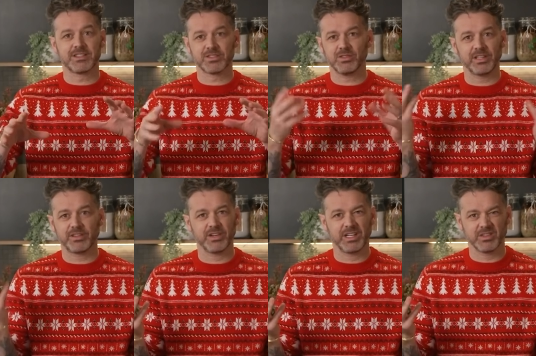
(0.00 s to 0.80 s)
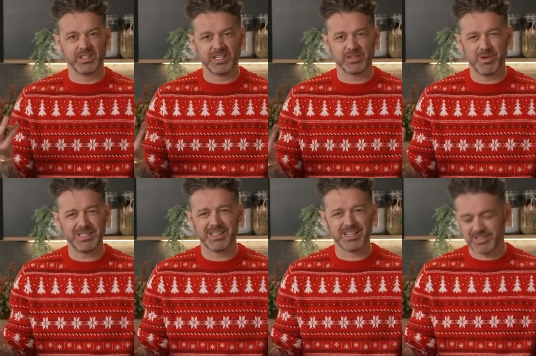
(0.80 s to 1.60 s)
There's only 3 ingredients. When
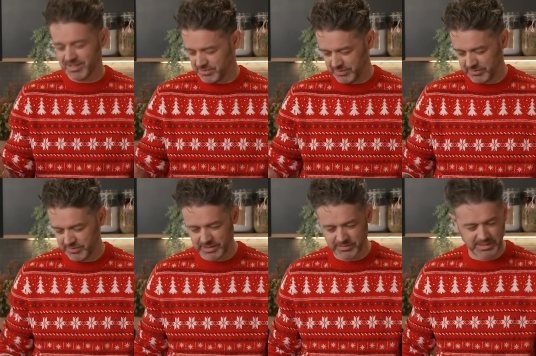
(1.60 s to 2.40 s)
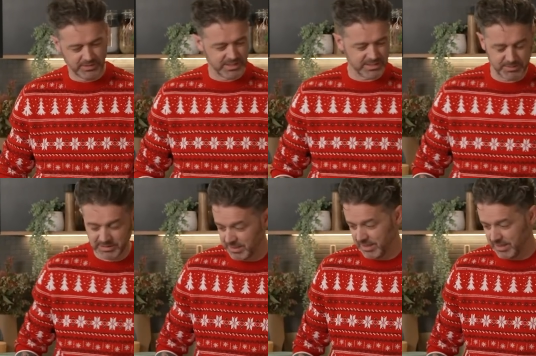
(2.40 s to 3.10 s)
did I start doing 3-ingredient recipes?